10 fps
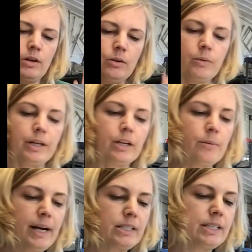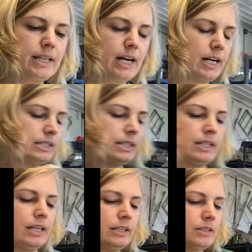We're gonna go back to the eyes at
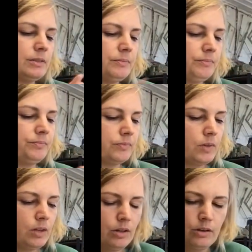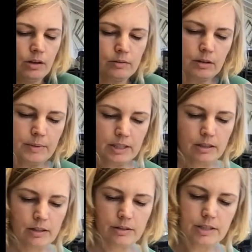the end. I'm gonna make
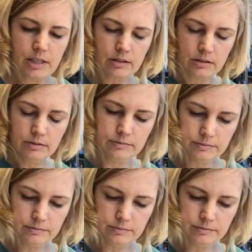another tentacle.